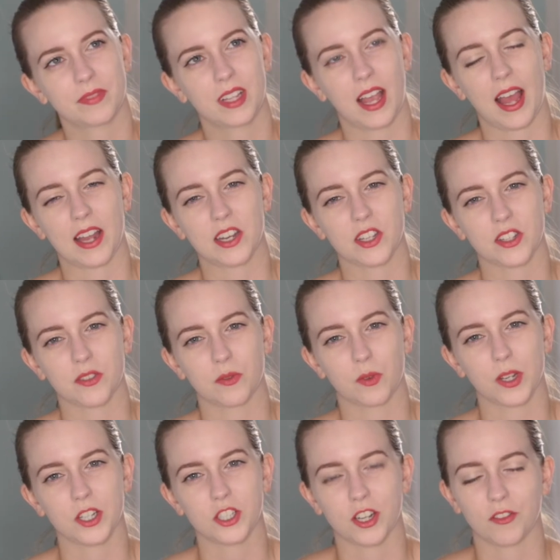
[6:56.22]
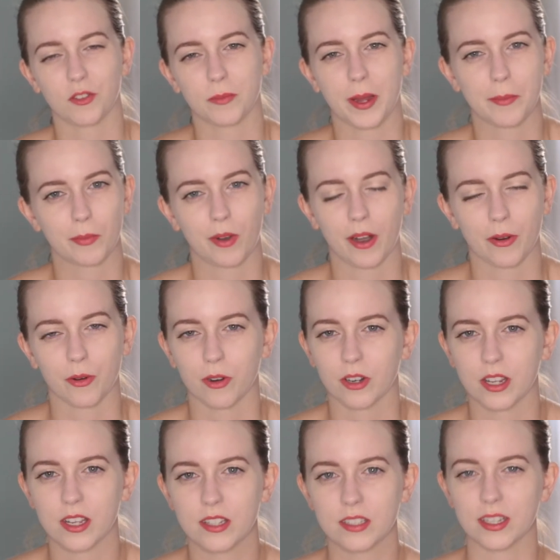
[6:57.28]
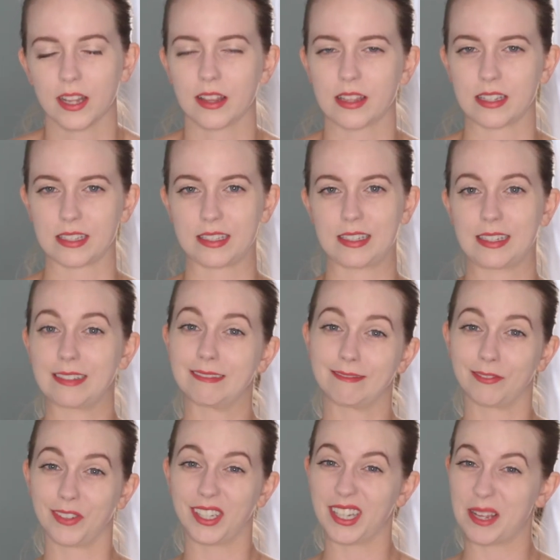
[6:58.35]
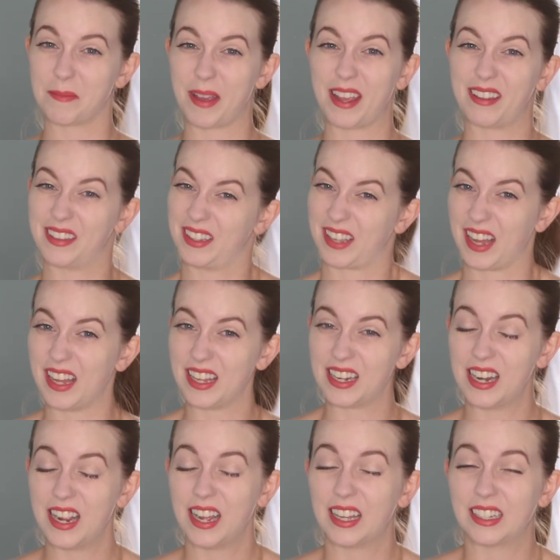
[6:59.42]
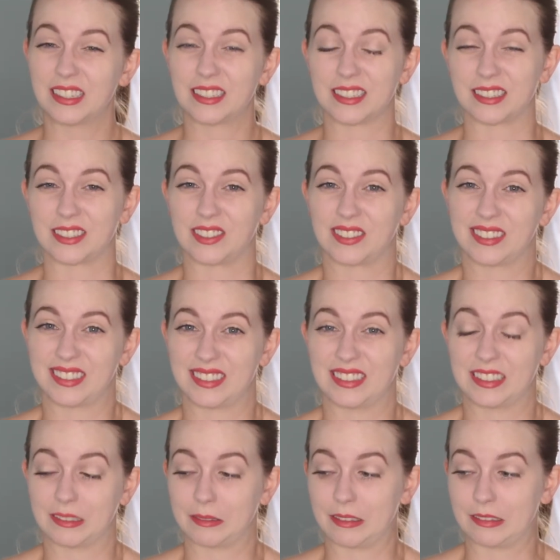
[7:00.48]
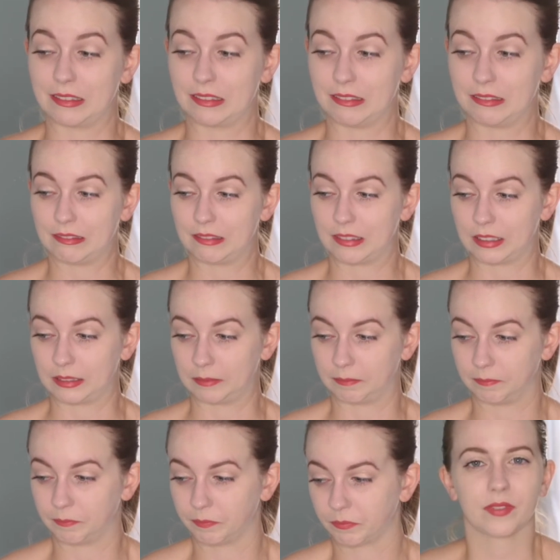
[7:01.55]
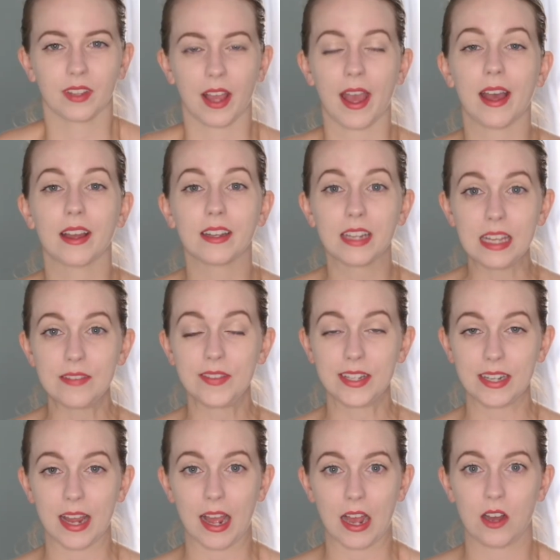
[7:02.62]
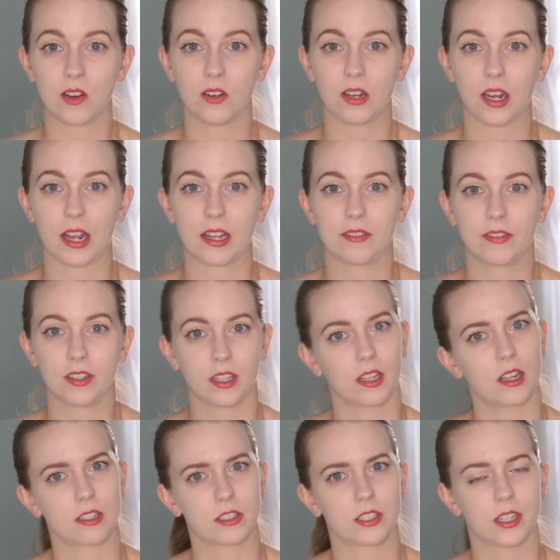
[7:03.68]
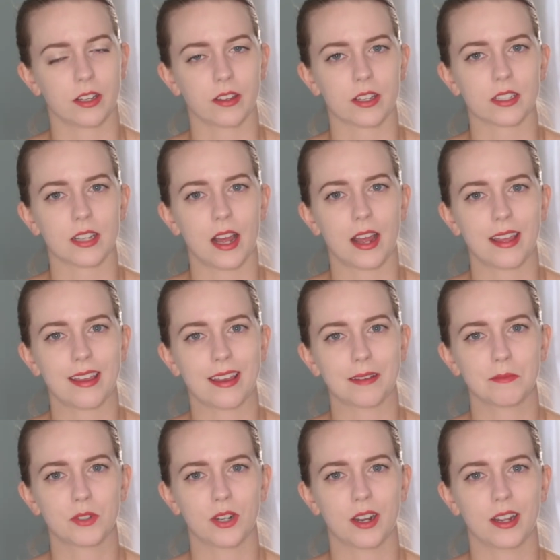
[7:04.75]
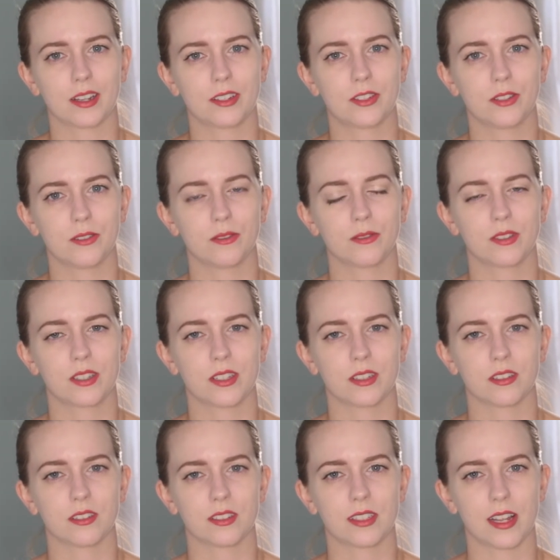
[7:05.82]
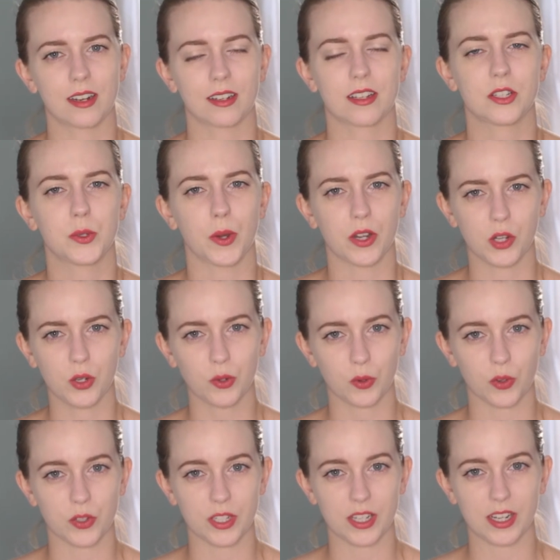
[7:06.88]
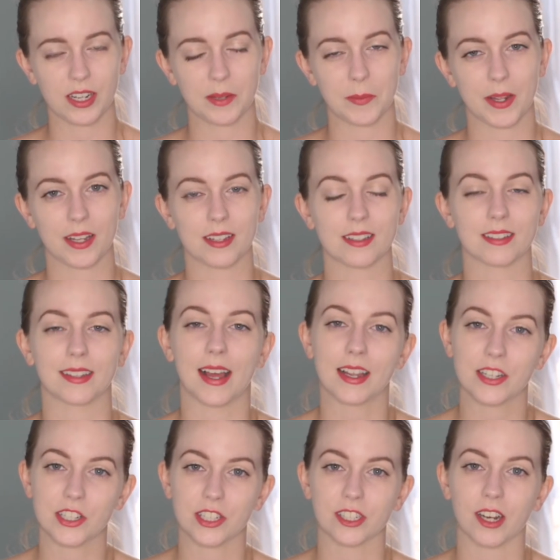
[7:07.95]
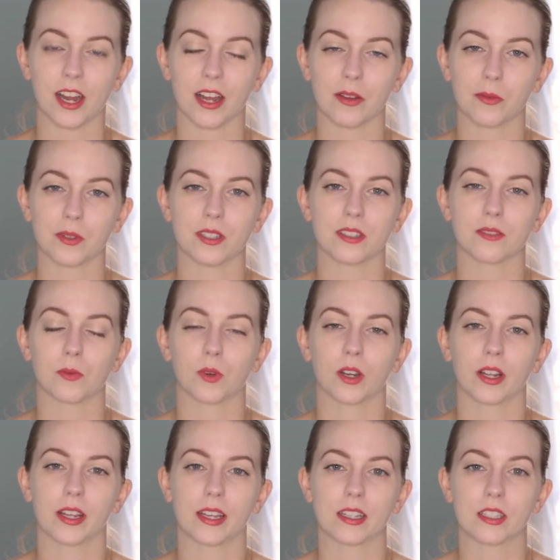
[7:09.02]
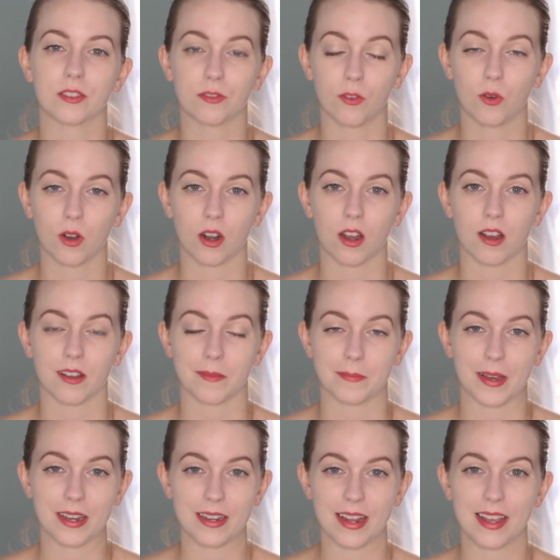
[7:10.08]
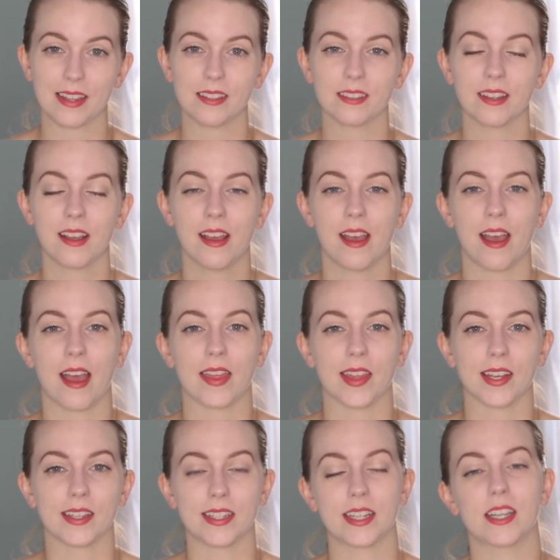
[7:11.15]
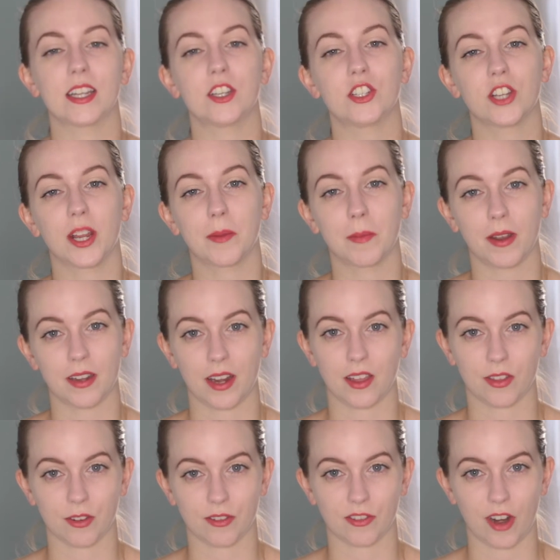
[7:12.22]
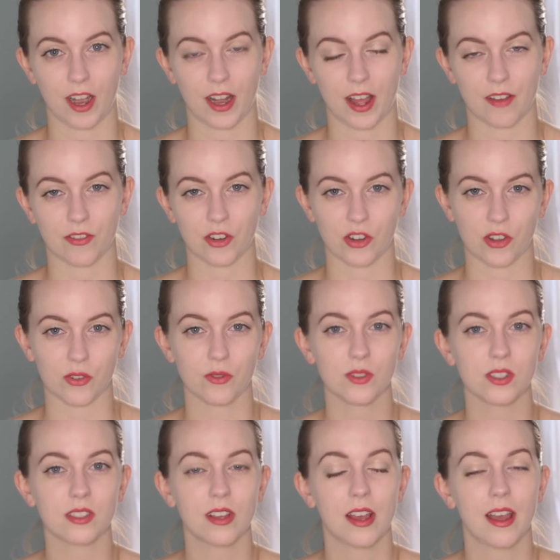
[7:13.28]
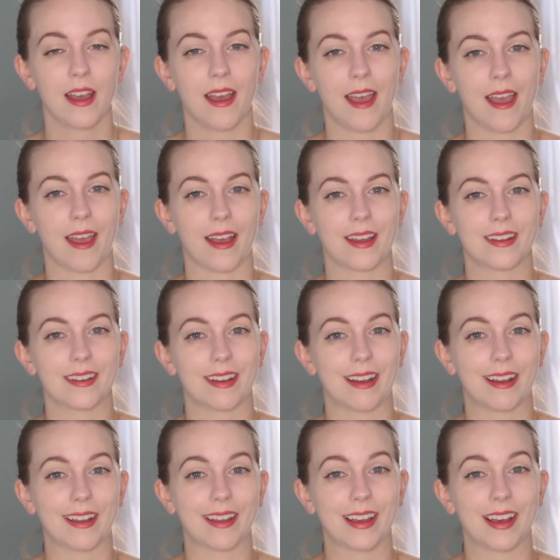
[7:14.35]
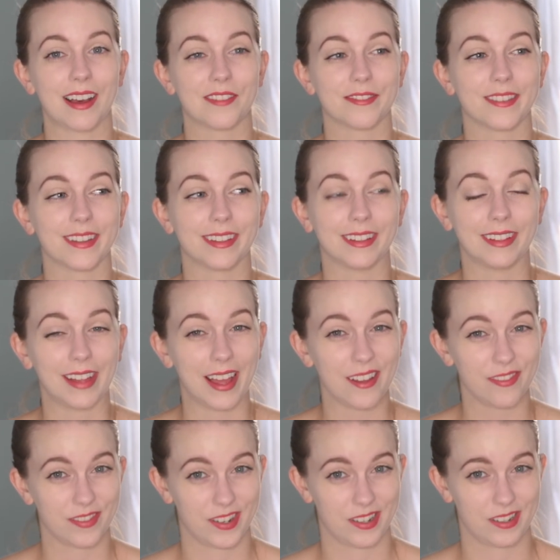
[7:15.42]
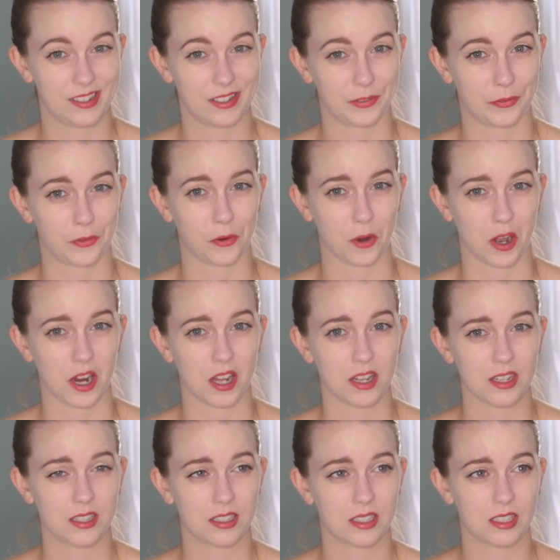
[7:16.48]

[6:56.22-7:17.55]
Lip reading: had to reshuffle my priorities, and this didn't really make the cut, so sorry about that. And even now, I feel like I should tell you this, I am trying to still settle into a new routine because last year I was working at Sephora on Mondays and then teaching Monday through Friday afternoons, and I have left Sephora,